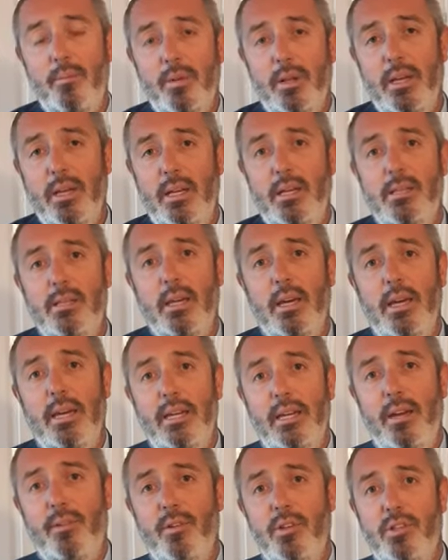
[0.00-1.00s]
please
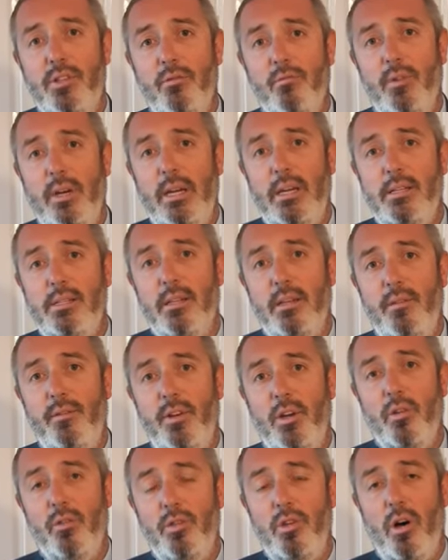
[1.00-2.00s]
give us the reason if
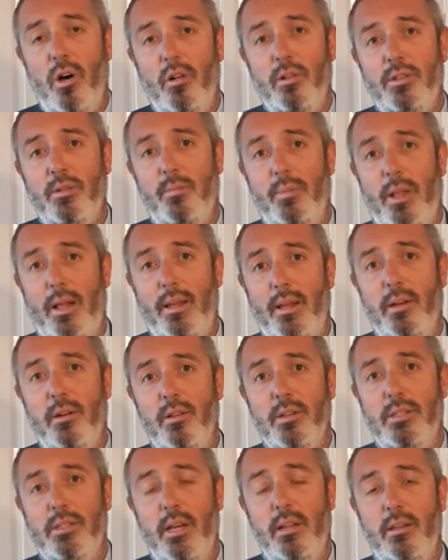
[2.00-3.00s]
you're not planning
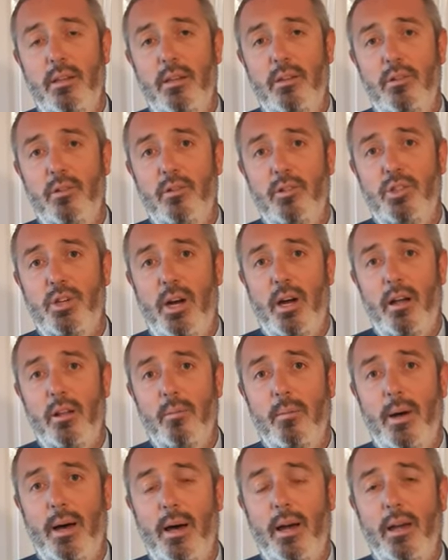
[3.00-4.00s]
on sending your child
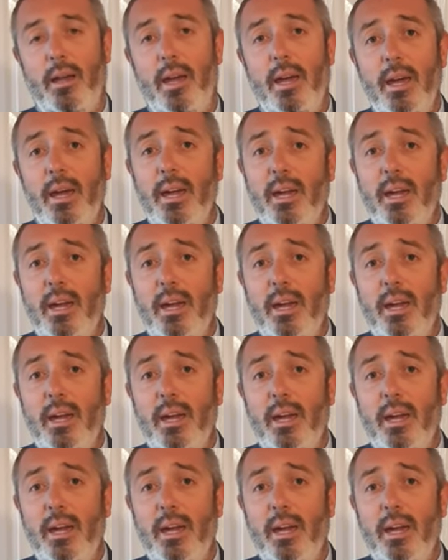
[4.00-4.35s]
back.